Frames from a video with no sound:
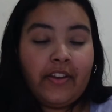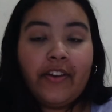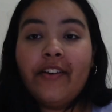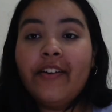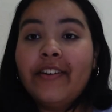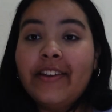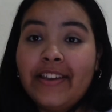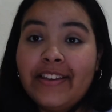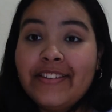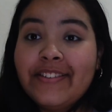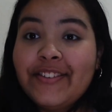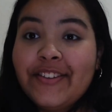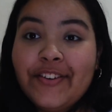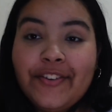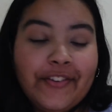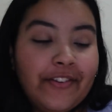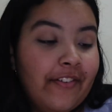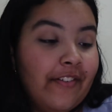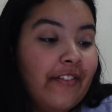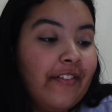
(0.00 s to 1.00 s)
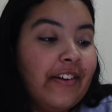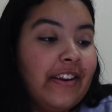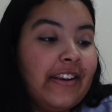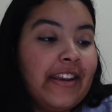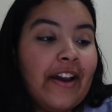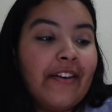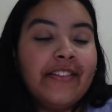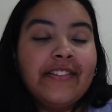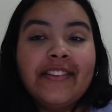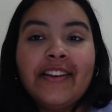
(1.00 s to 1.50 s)
Okay, so
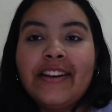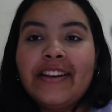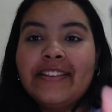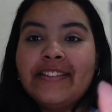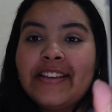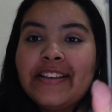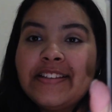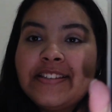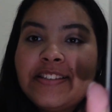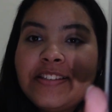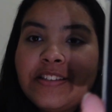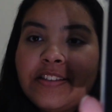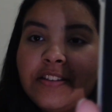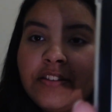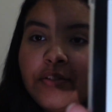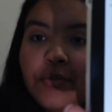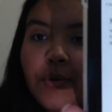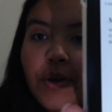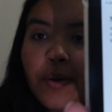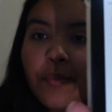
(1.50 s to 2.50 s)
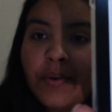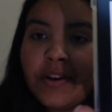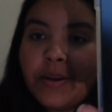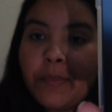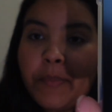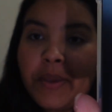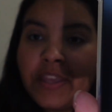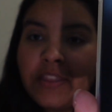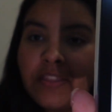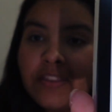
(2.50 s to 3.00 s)
now it's done. It says, do I want to
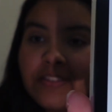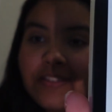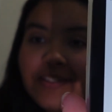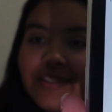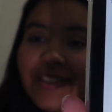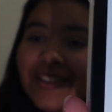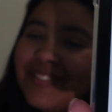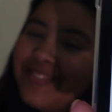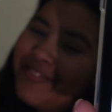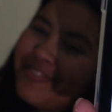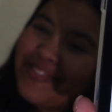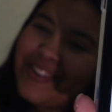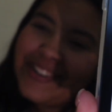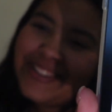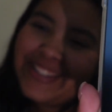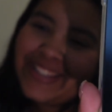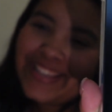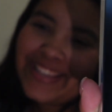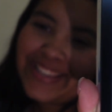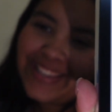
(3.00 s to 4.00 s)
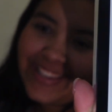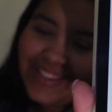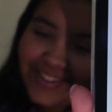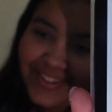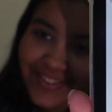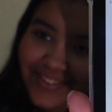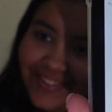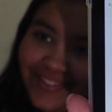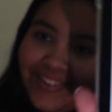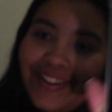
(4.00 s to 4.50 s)
make this a kid-friendly
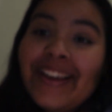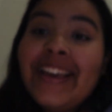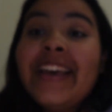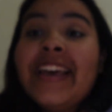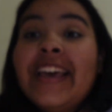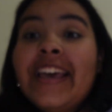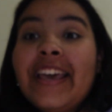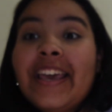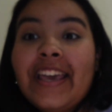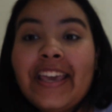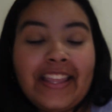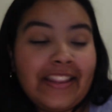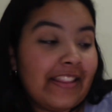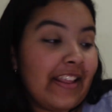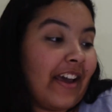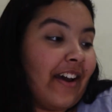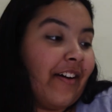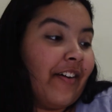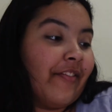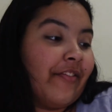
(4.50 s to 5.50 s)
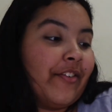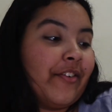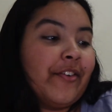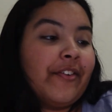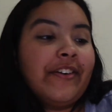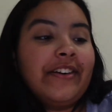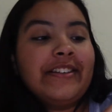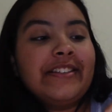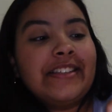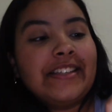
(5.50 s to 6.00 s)
Kindle? And that, of
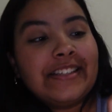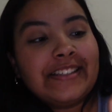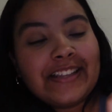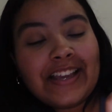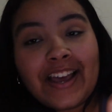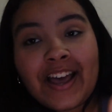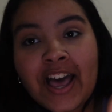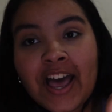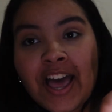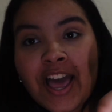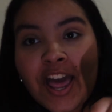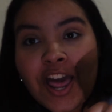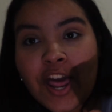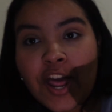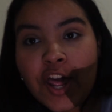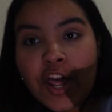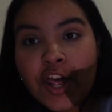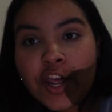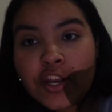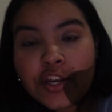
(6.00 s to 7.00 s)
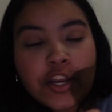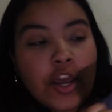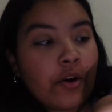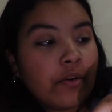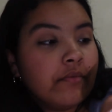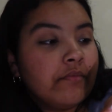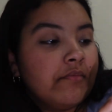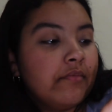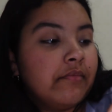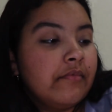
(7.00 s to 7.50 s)
course, is a
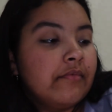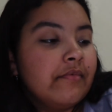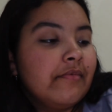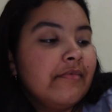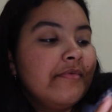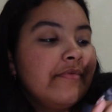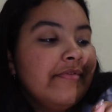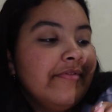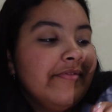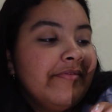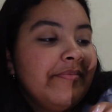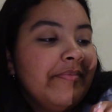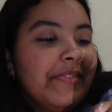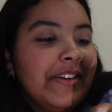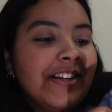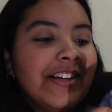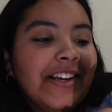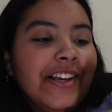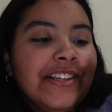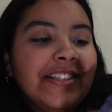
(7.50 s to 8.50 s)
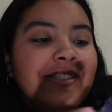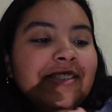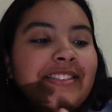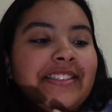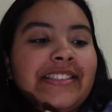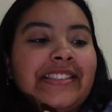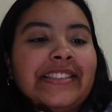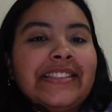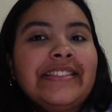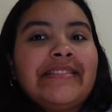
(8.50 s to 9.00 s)
no.
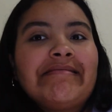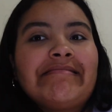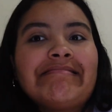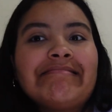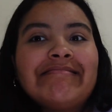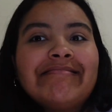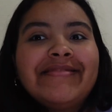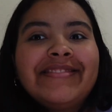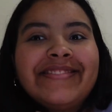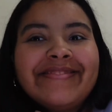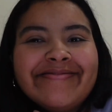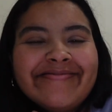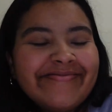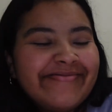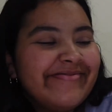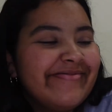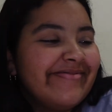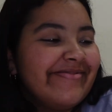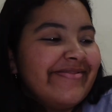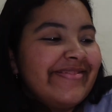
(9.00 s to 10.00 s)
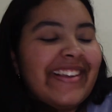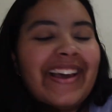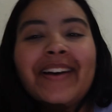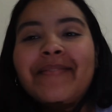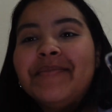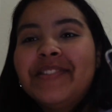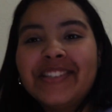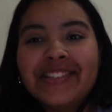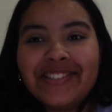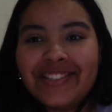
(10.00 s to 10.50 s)
Because
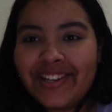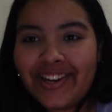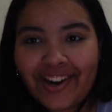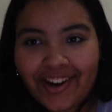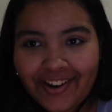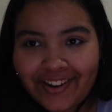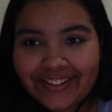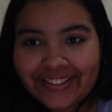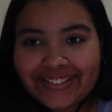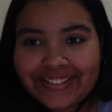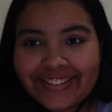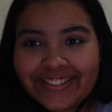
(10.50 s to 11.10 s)
I'm just a girl.